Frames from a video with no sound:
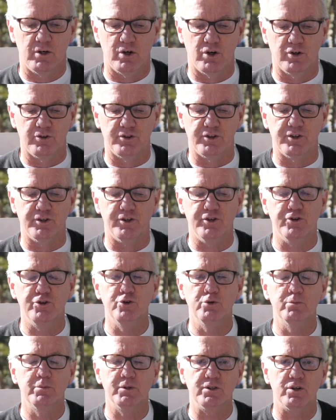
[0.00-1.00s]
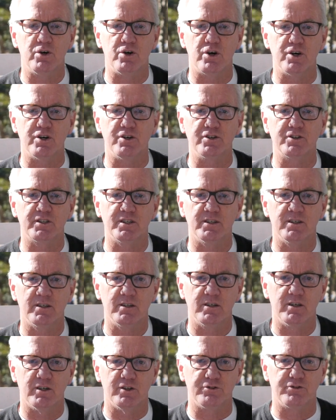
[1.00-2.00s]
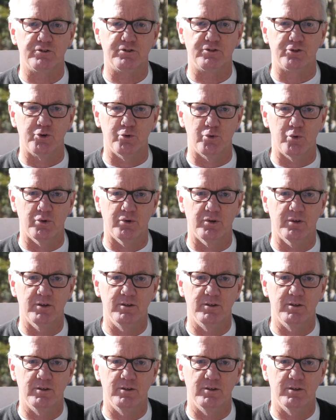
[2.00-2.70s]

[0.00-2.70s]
on the human heart a stone.